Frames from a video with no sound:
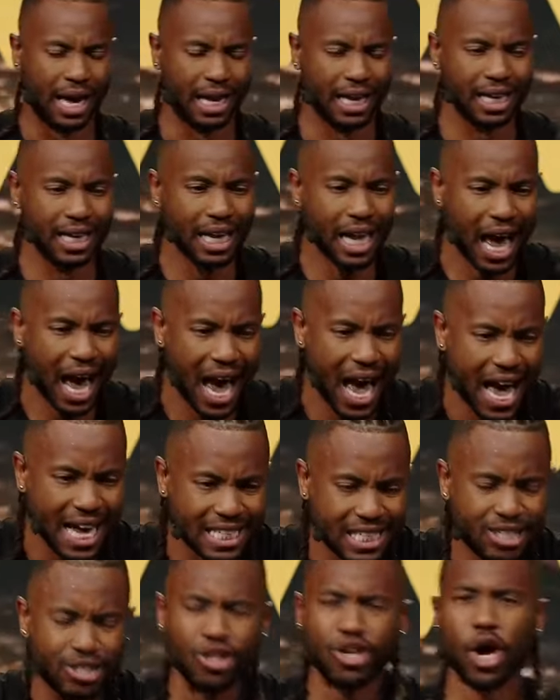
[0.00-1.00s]

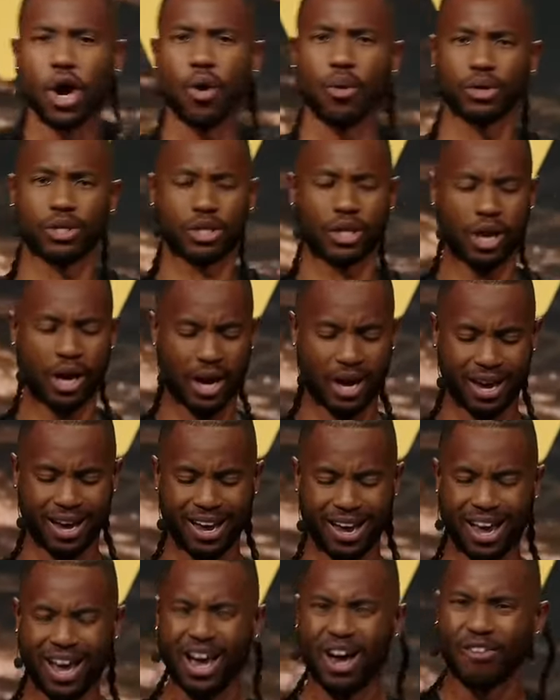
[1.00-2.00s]
Last note
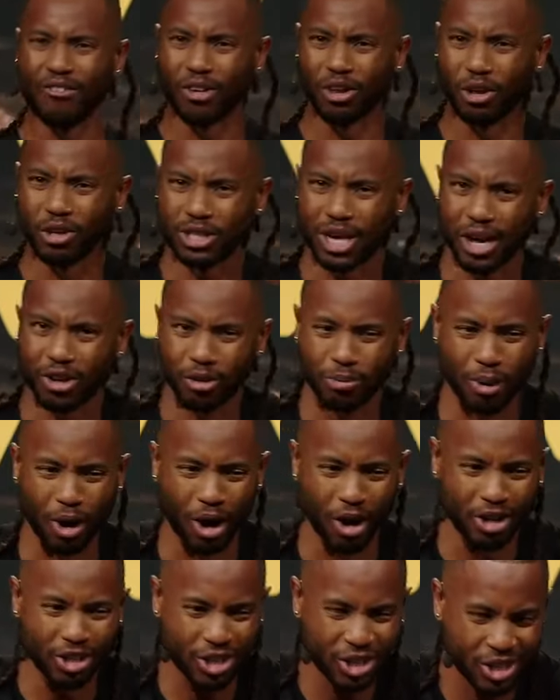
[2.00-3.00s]
for those
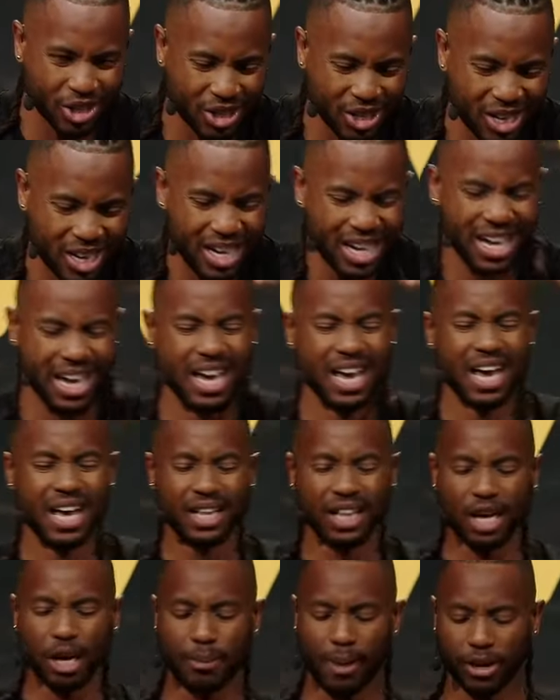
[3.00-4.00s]
handlebars.
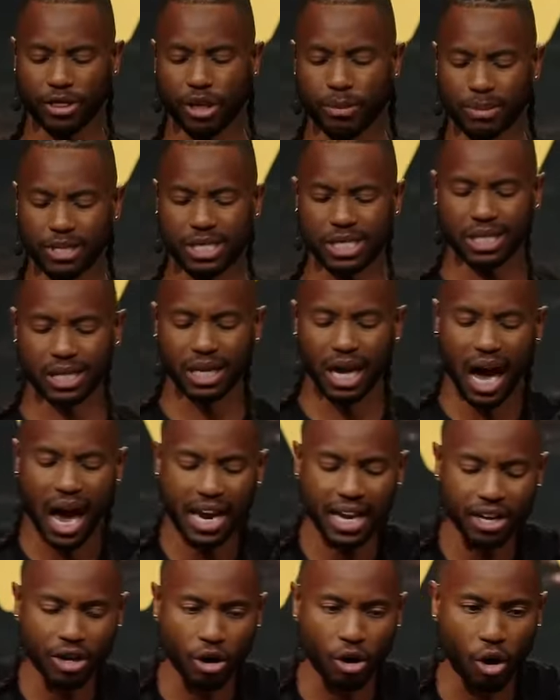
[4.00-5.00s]
Think about them
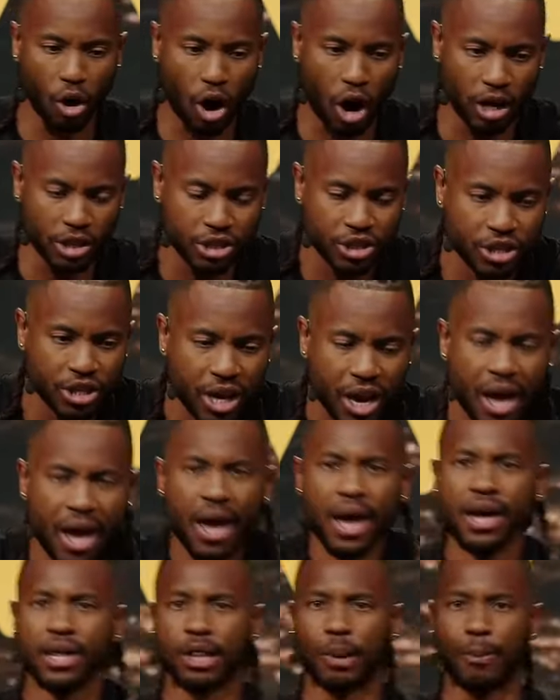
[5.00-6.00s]
sliding across
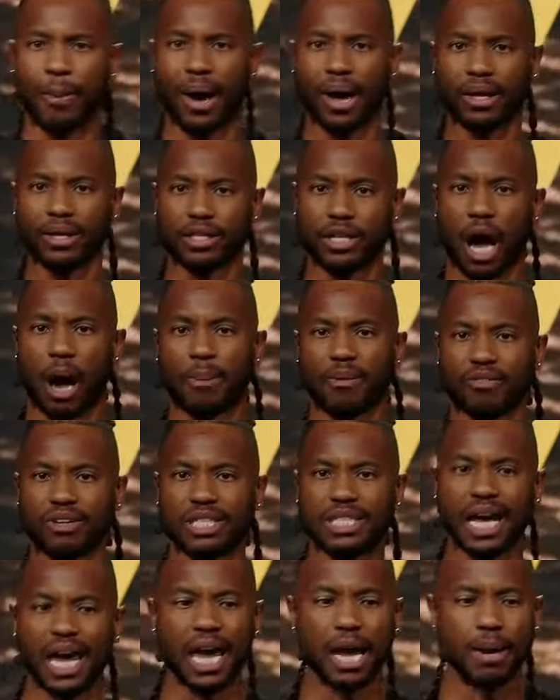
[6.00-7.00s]
the top of a
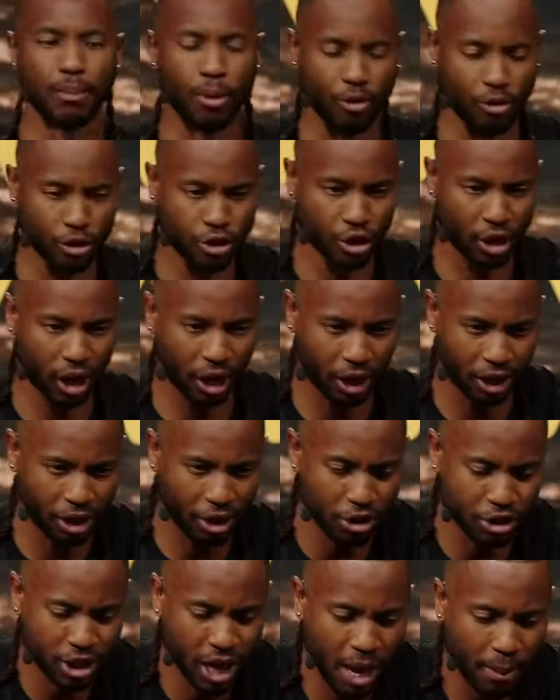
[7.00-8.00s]
table. If you're trying to
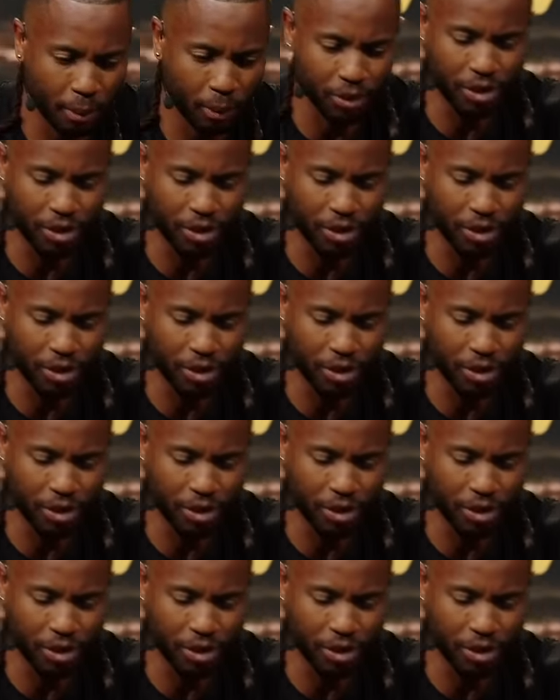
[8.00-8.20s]
clear a table